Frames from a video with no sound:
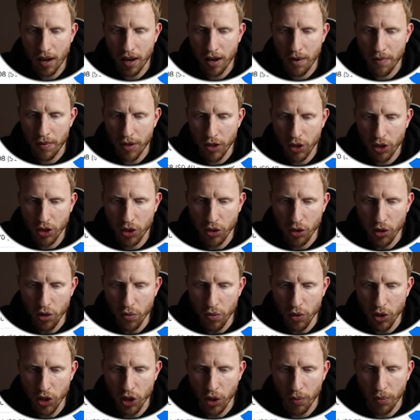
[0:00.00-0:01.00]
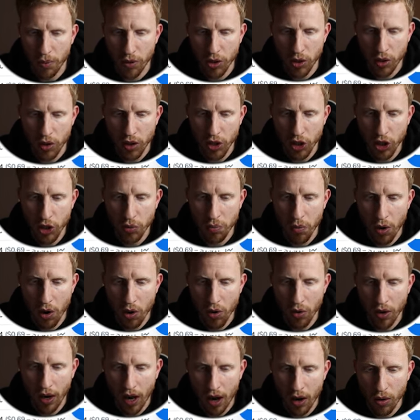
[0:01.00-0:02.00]
There's so much opportunity.
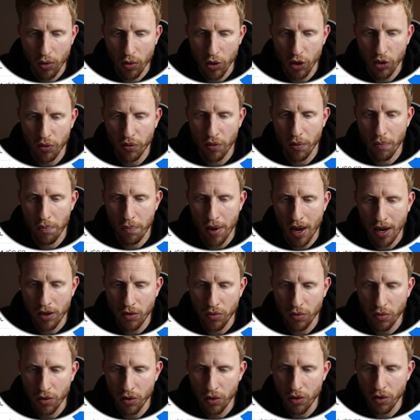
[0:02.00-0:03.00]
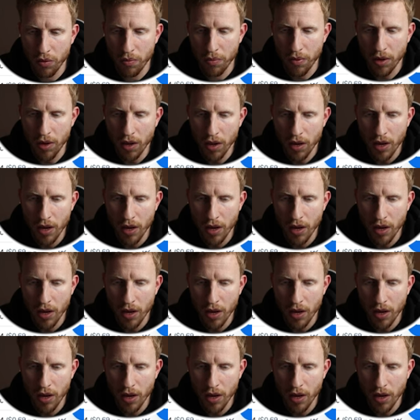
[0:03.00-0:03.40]
Small couch for bedroom.